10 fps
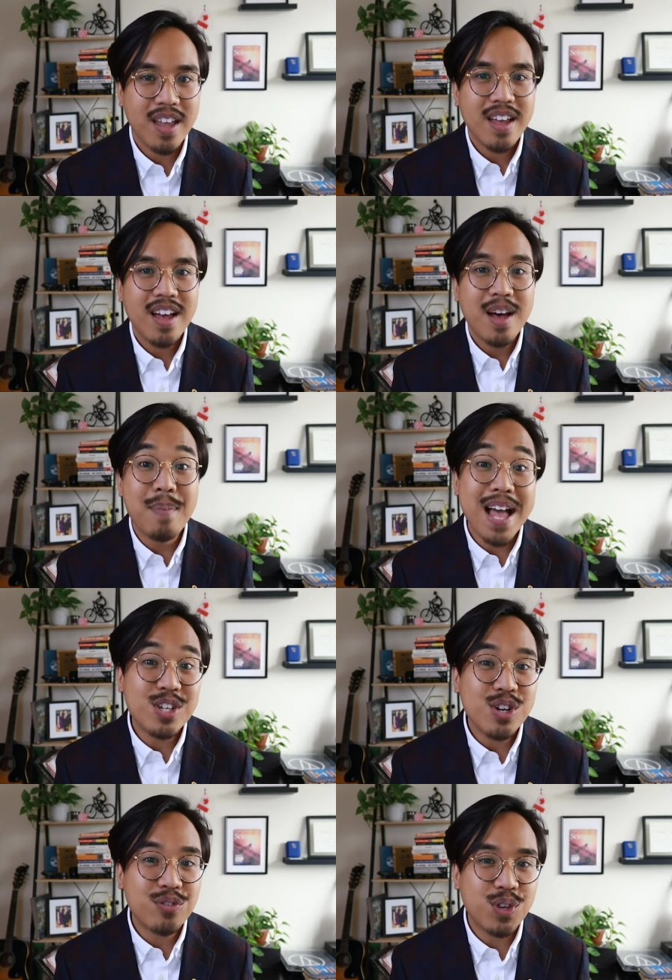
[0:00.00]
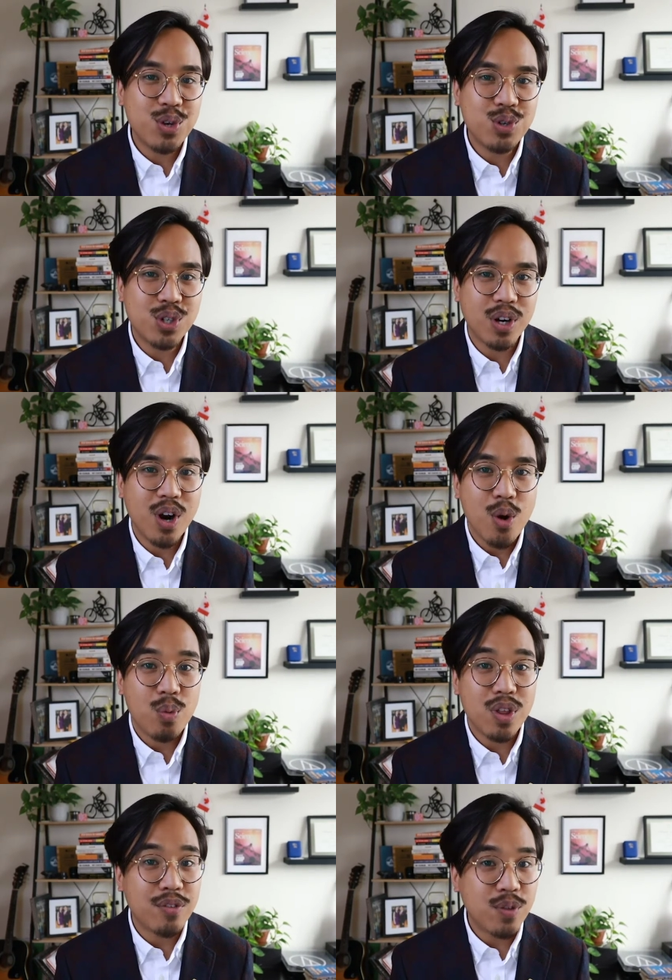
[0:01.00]
Imagine a future
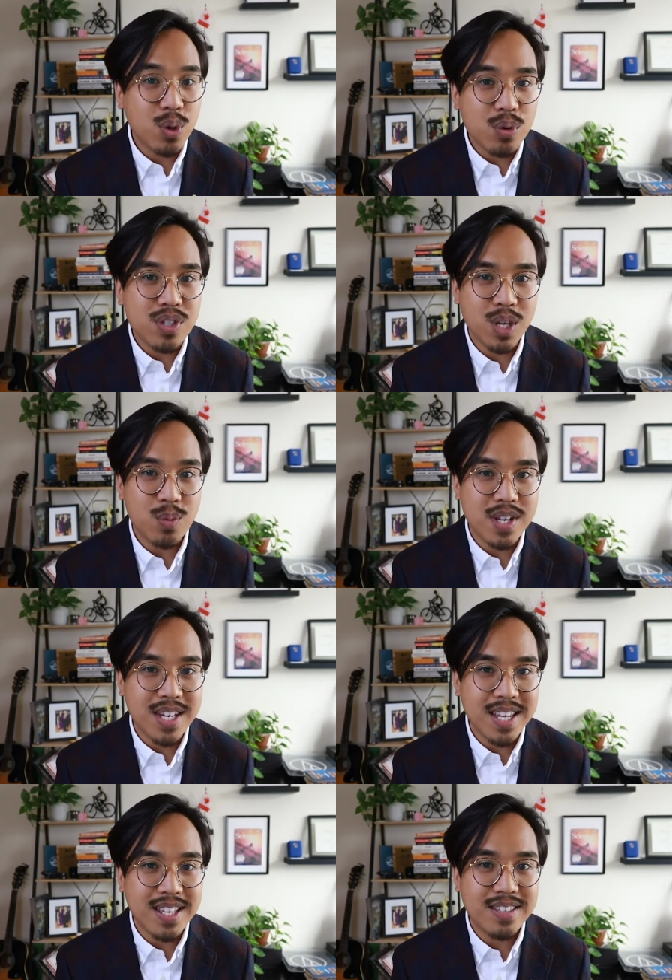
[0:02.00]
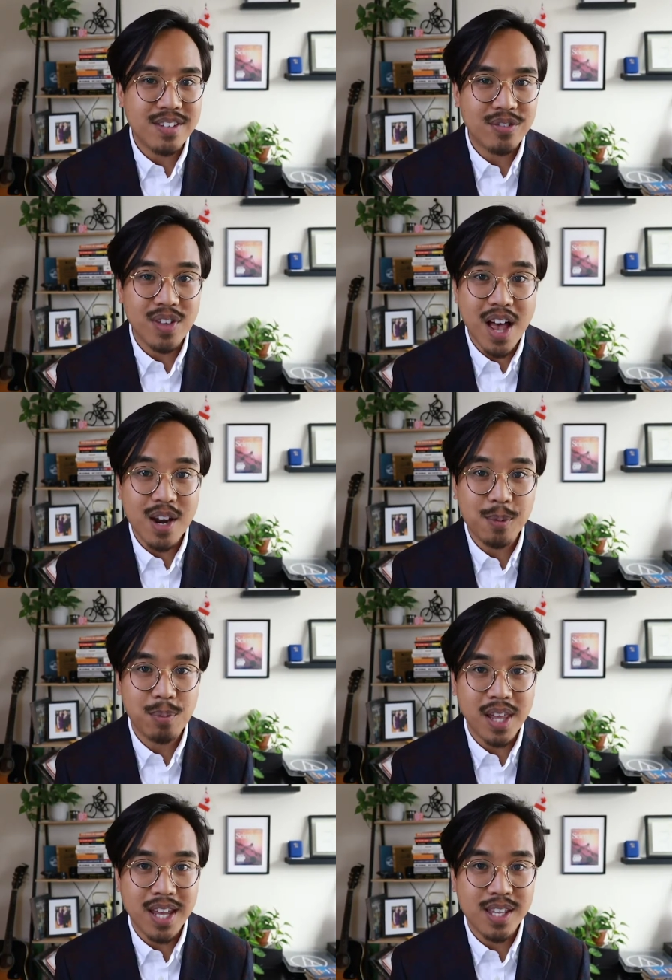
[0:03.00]
where the fuels that we need to fly our
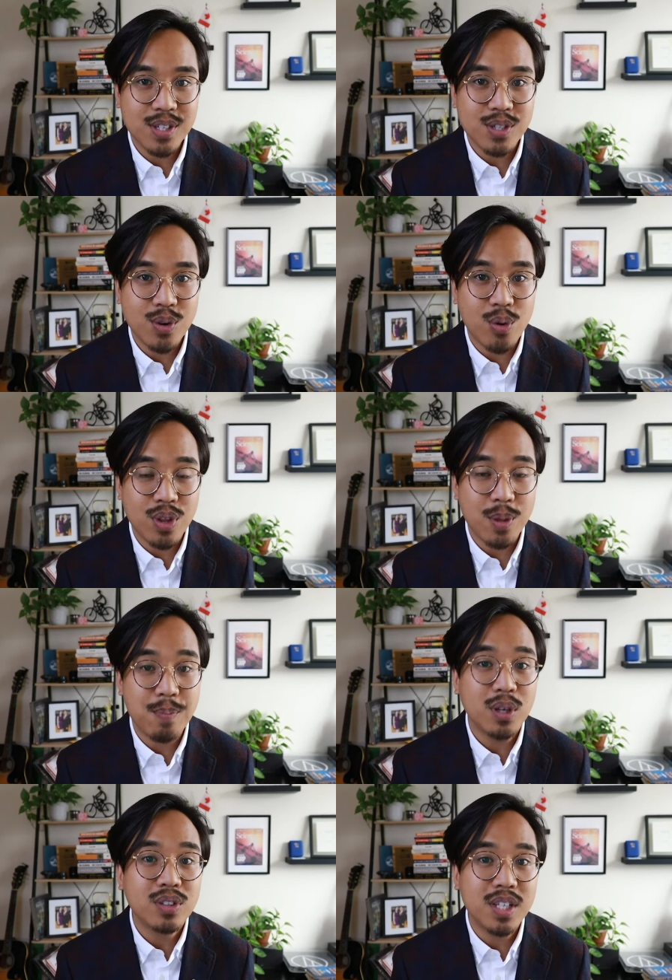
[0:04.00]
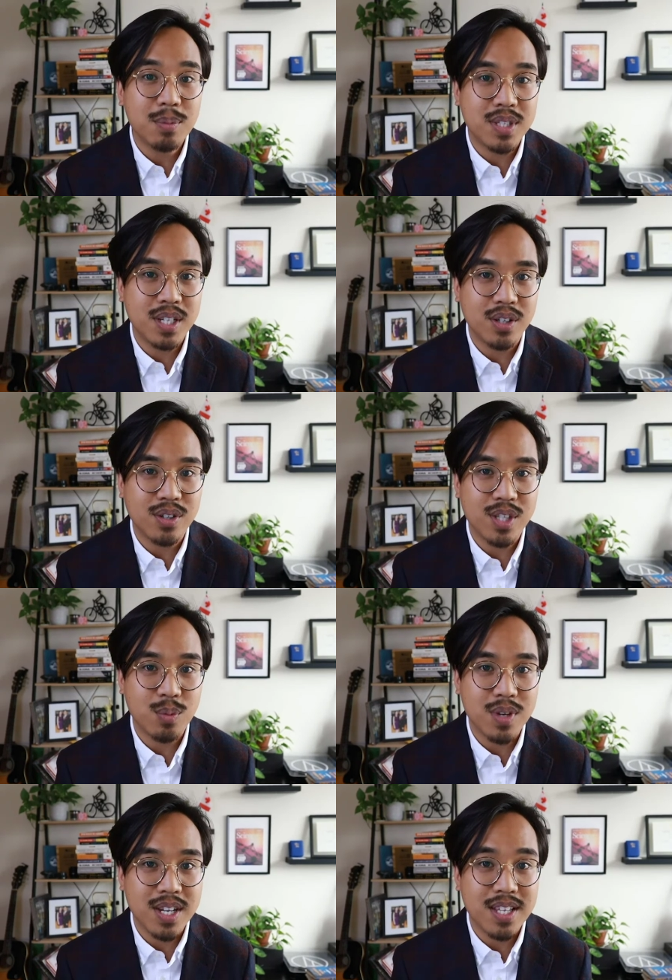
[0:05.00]
planes or the building materials that
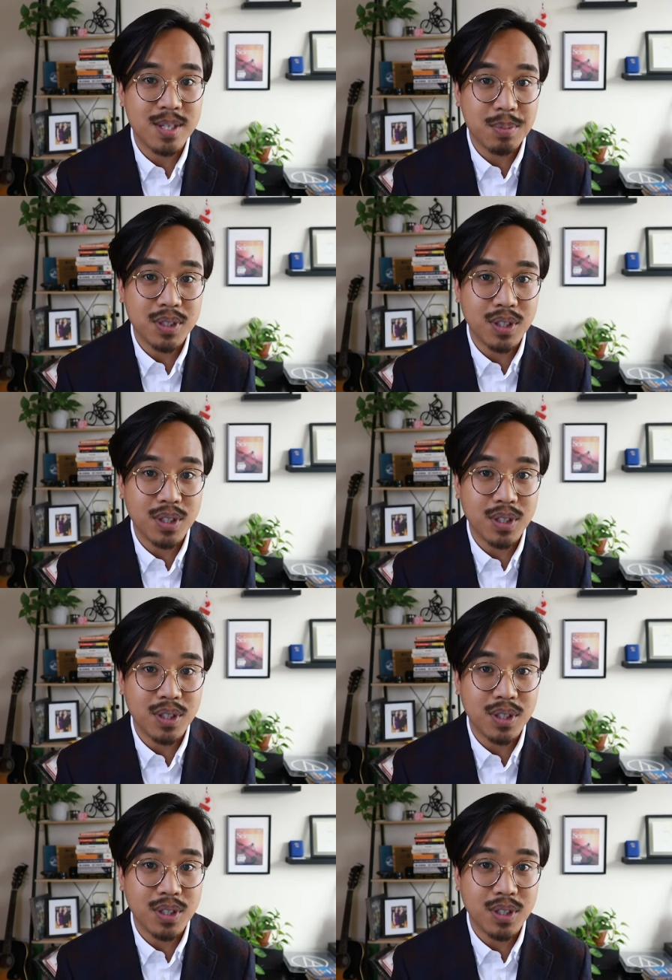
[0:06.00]
we need to build our